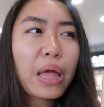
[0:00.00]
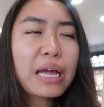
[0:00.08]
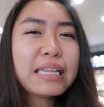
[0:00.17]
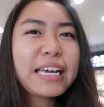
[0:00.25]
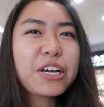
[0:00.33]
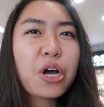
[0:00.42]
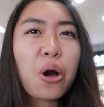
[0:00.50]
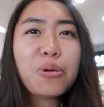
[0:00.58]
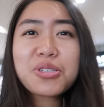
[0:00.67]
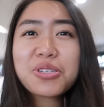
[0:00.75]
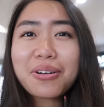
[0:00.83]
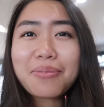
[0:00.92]
It like
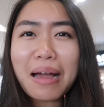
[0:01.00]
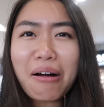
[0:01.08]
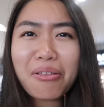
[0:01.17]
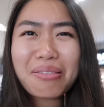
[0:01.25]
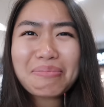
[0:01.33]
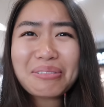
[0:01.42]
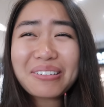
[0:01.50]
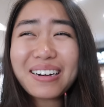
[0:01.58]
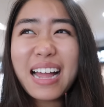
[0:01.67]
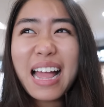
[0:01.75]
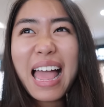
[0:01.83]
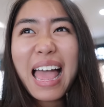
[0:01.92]
coats your mouth more,
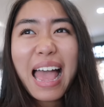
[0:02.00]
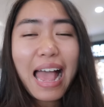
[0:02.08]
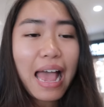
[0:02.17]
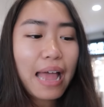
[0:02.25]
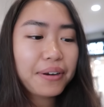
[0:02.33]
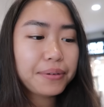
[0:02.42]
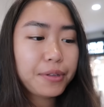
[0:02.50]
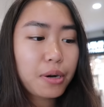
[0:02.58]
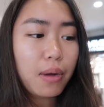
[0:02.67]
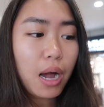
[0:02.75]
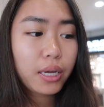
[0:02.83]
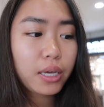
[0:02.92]
and
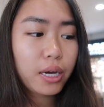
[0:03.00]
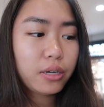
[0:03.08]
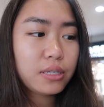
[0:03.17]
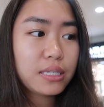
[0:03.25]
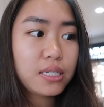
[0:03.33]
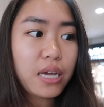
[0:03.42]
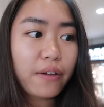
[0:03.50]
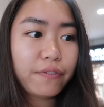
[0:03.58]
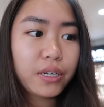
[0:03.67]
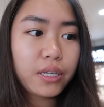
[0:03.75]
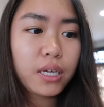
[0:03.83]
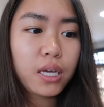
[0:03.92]
their macchiato is
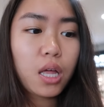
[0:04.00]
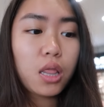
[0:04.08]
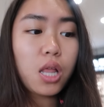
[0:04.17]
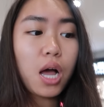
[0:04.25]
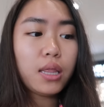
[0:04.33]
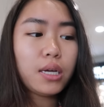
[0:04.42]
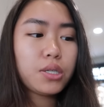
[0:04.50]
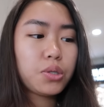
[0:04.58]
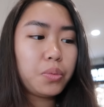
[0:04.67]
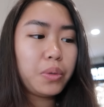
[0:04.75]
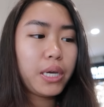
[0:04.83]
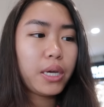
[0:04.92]
definitely a lot less
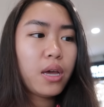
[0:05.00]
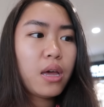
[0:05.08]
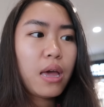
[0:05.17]
sweet.